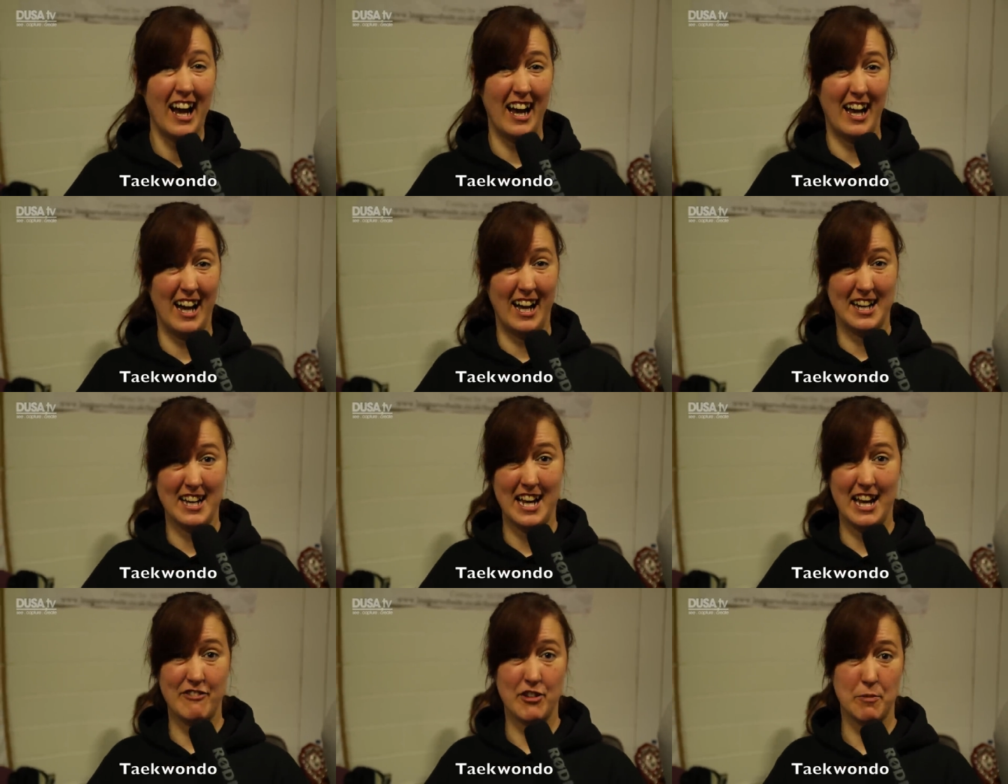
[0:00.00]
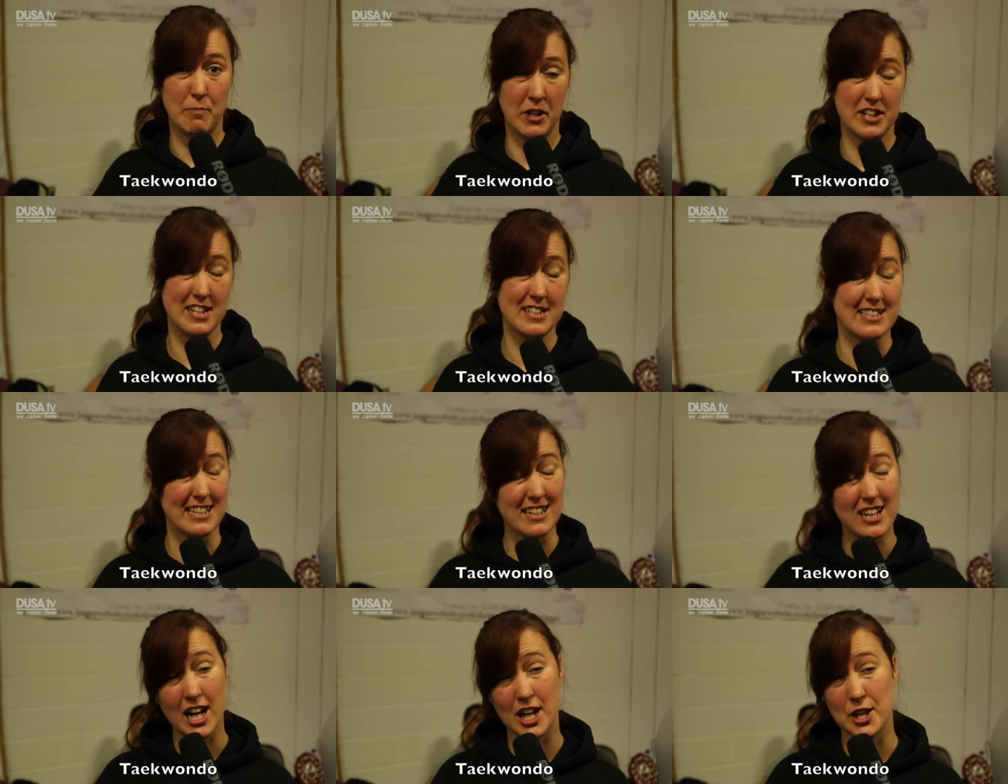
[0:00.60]
and
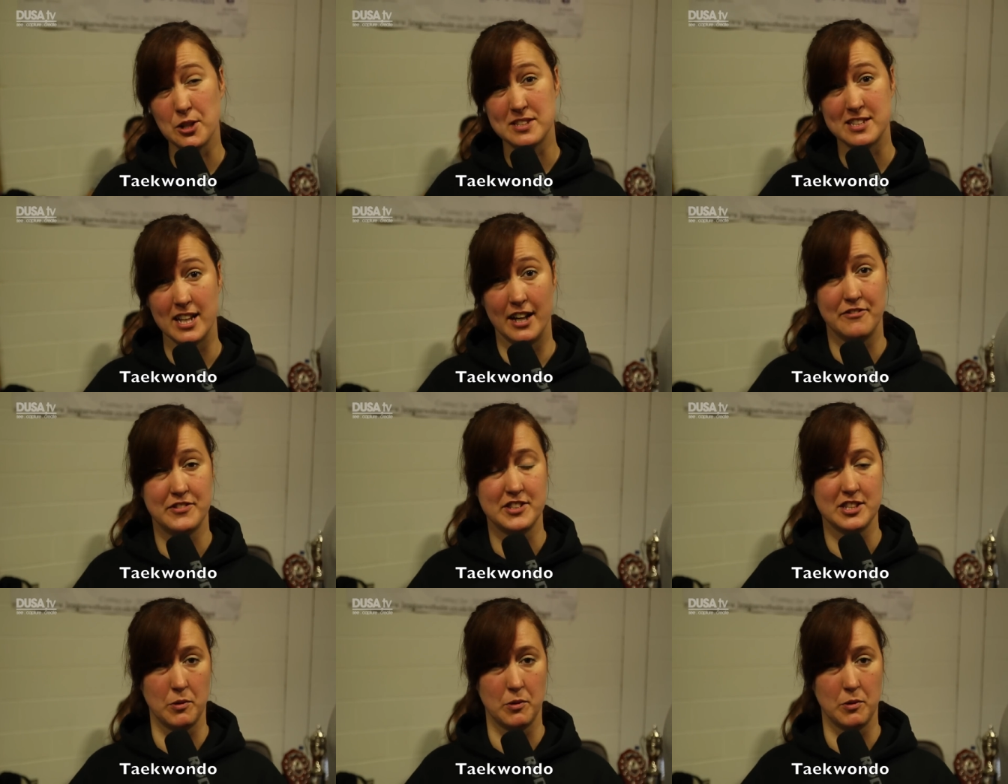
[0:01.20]
everybody's inclusive,